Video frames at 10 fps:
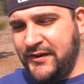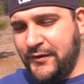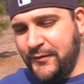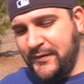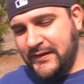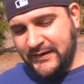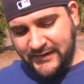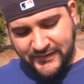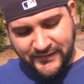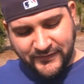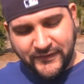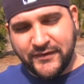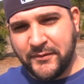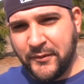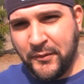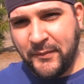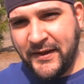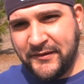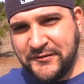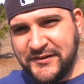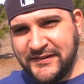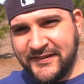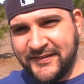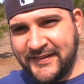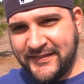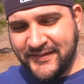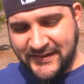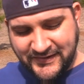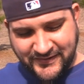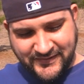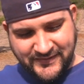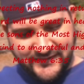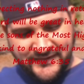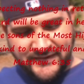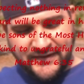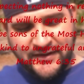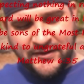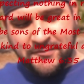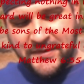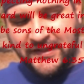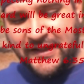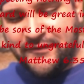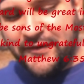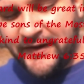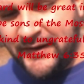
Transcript: You know, in the Sermon on the Mount, Jesus says this But love your